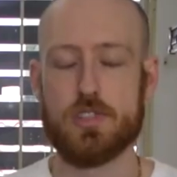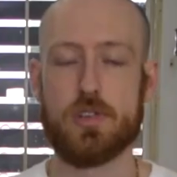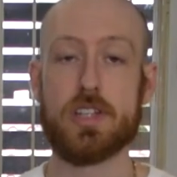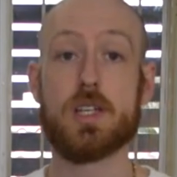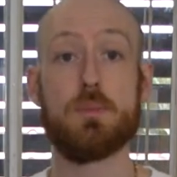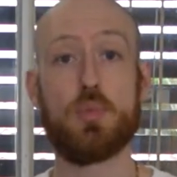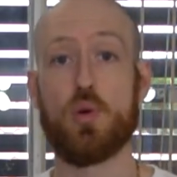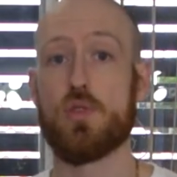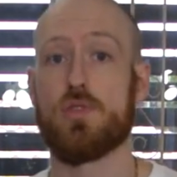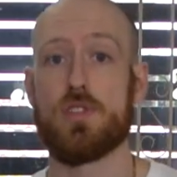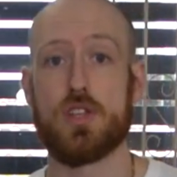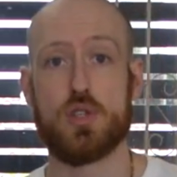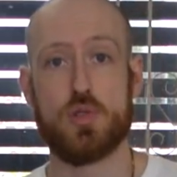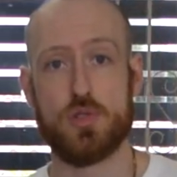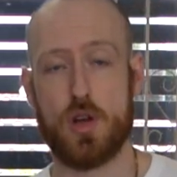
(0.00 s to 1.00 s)
really important
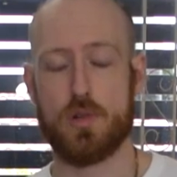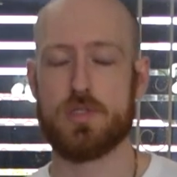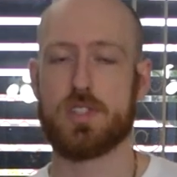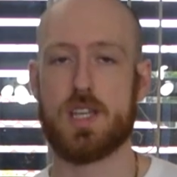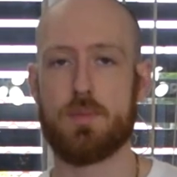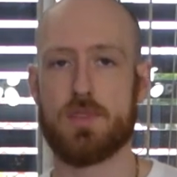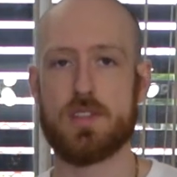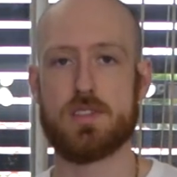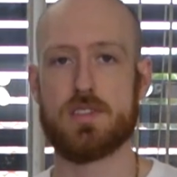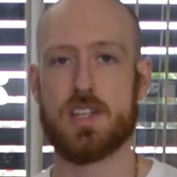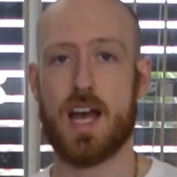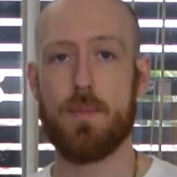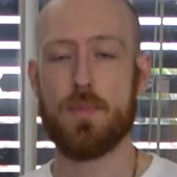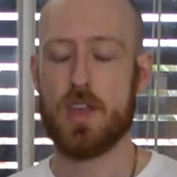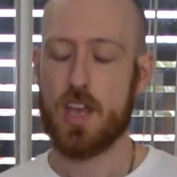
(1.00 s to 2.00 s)
that you don't skip this
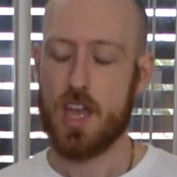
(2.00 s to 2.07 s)
step.